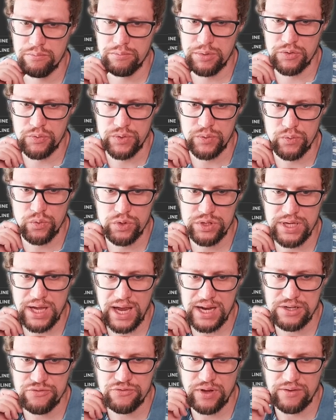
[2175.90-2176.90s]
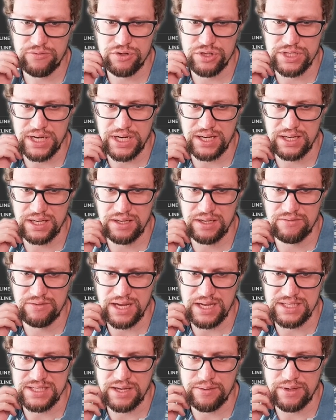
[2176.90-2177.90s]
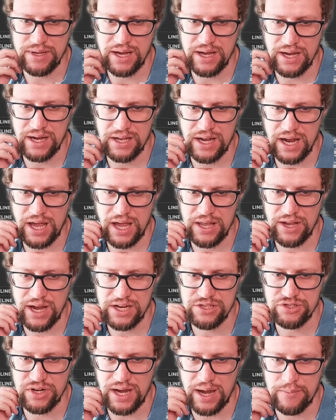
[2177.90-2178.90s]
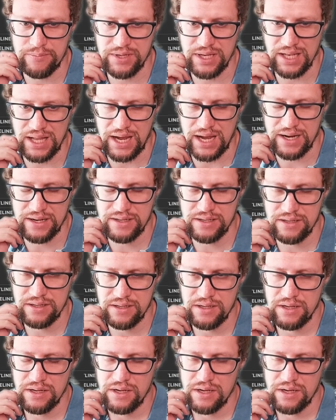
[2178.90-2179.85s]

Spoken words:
But we would have to check if there's an extra empty line,